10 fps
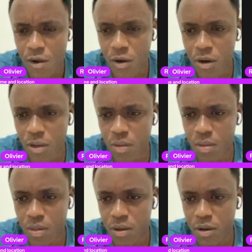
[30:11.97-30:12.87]
Okay,
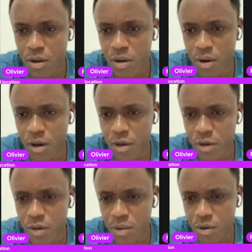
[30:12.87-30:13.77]
yeah, I can
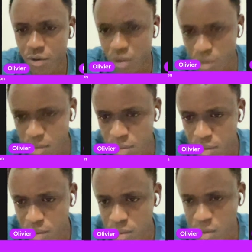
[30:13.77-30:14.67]
see one from
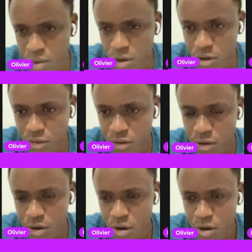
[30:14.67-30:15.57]

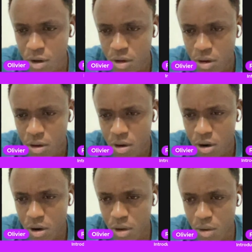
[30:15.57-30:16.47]
Latifa.
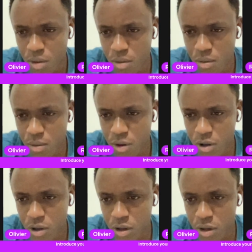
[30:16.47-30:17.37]

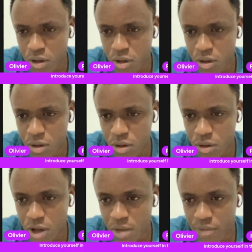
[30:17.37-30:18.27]
What are the
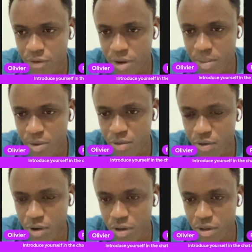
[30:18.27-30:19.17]
time frames
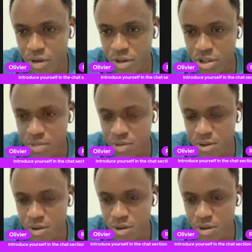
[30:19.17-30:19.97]
for internships?